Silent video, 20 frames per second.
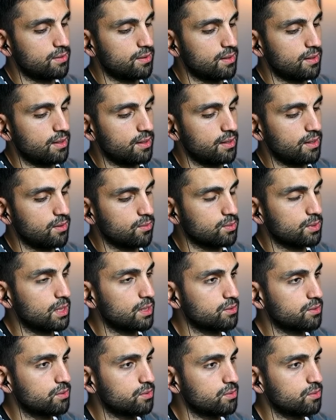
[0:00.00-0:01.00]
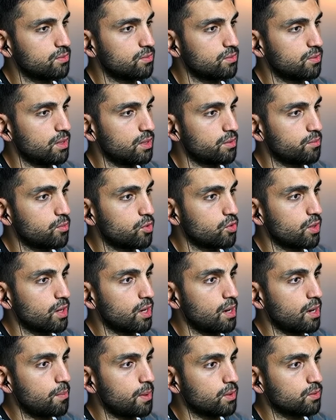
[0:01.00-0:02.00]
I would like to learn more
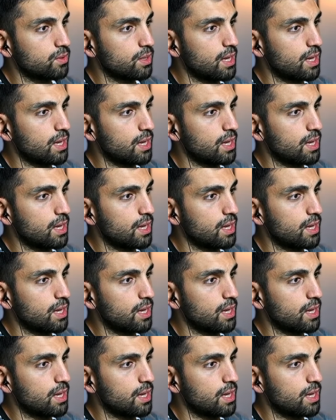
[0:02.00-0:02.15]
about